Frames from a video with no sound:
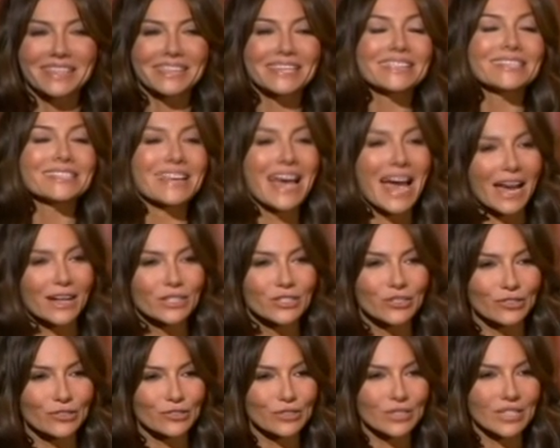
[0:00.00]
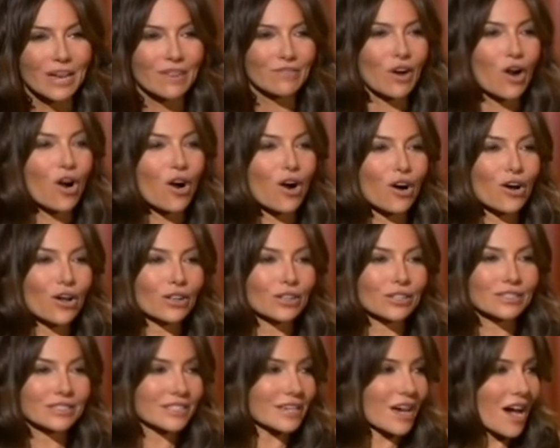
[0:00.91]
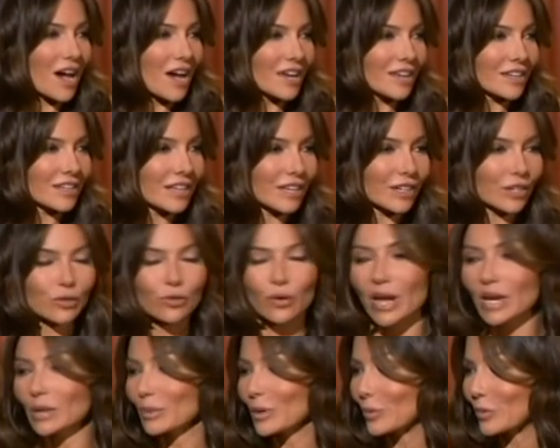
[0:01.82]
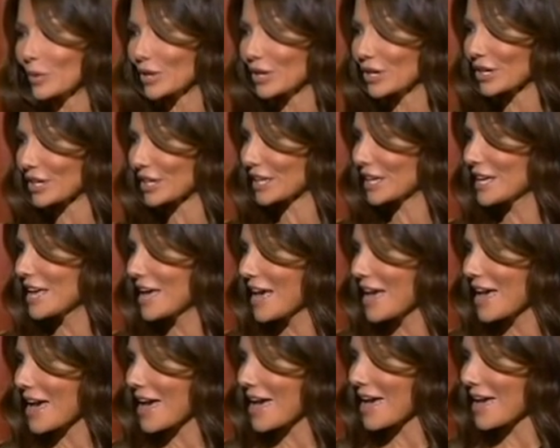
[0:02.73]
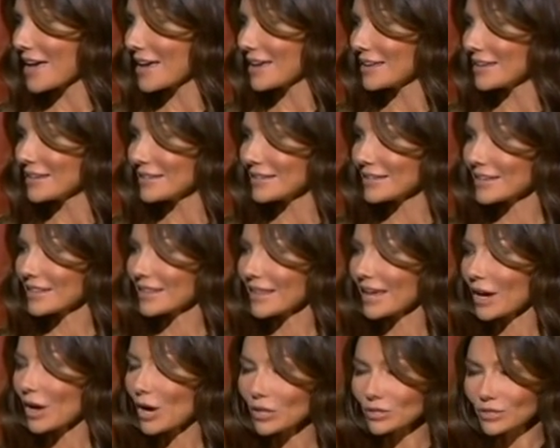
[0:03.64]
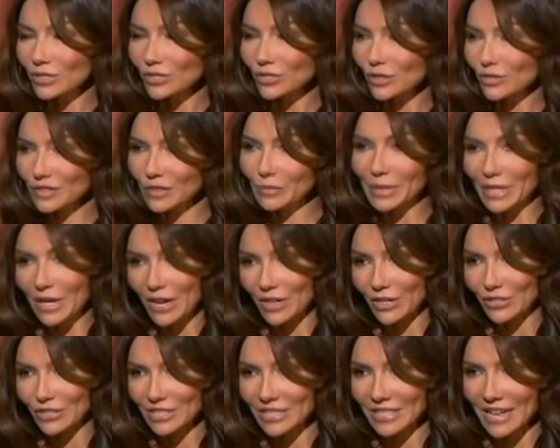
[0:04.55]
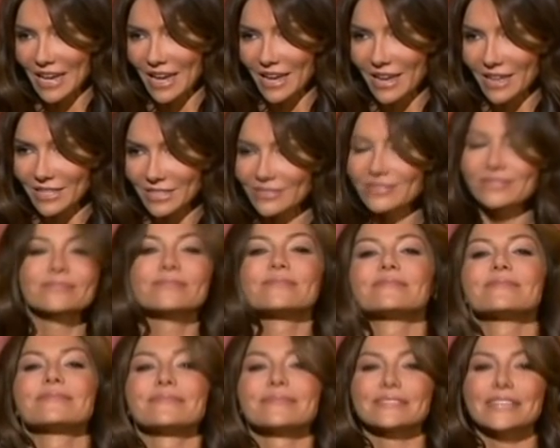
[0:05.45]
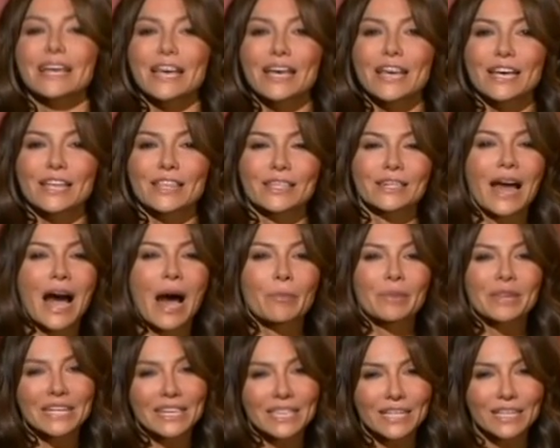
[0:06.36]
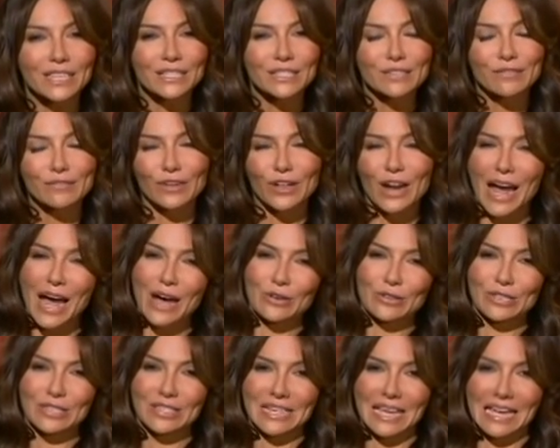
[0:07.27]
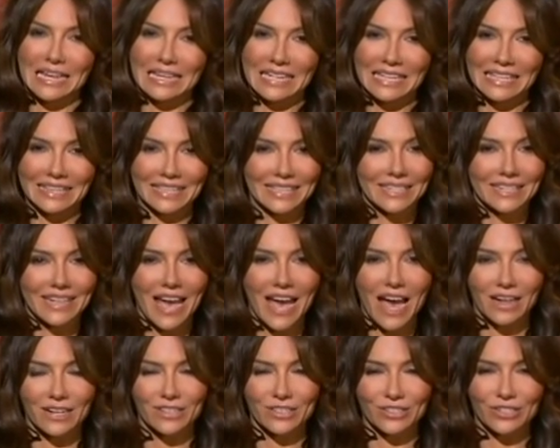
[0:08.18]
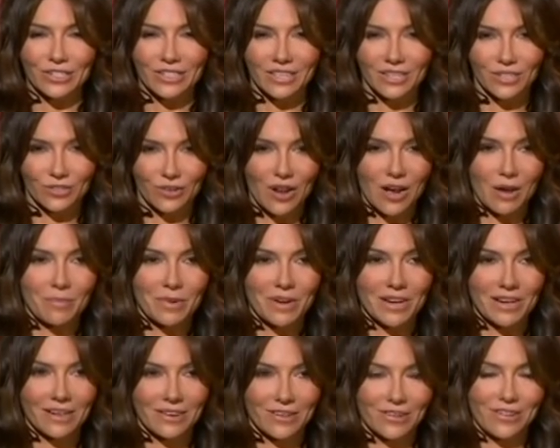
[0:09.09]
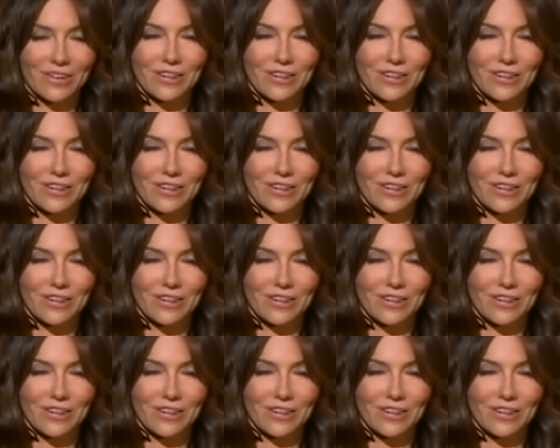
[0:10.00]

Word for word: these actors have all done incredible work, and they all deserve to be honored tonight. The nominees for Outstanding Lead Actor in a Drama